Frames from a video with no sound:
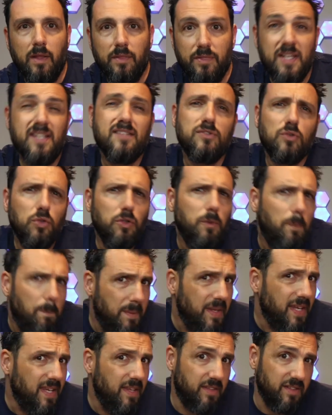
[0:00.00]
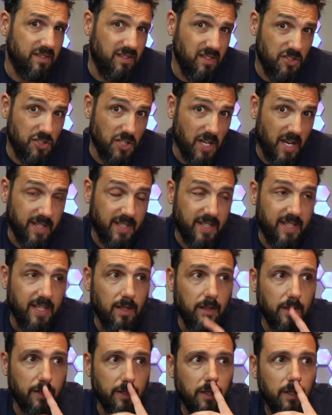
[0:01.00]
This could be the DJI
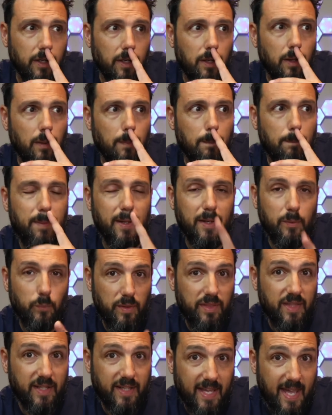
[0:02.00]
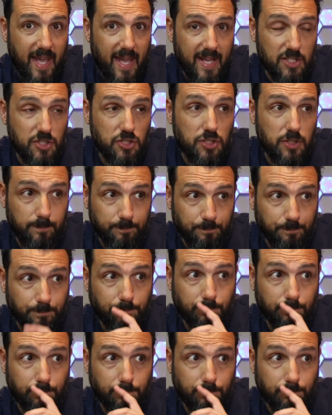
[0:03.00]
killer, but with a catch.